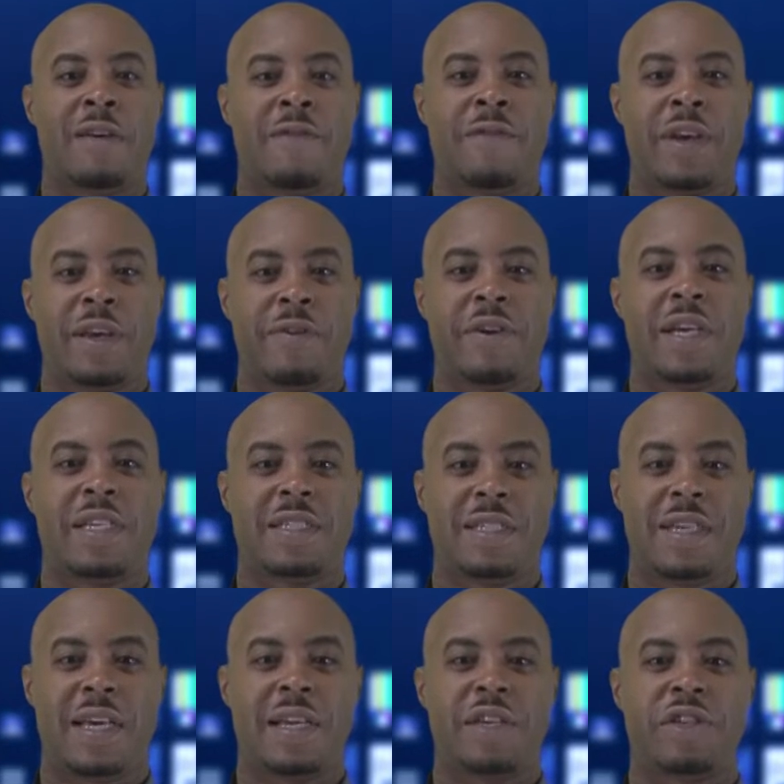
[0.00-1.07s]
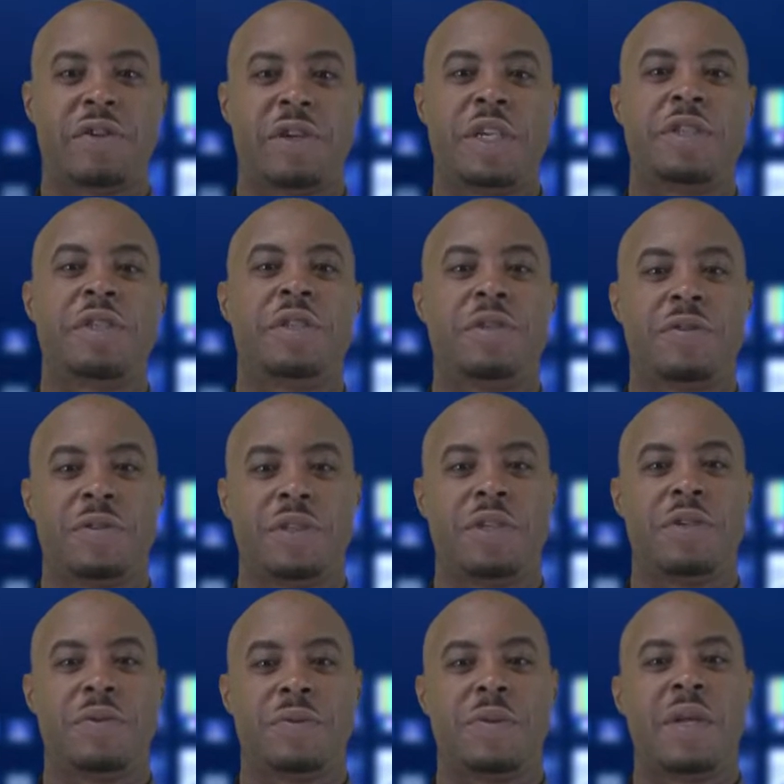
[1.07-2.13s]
am very excited to introduce to you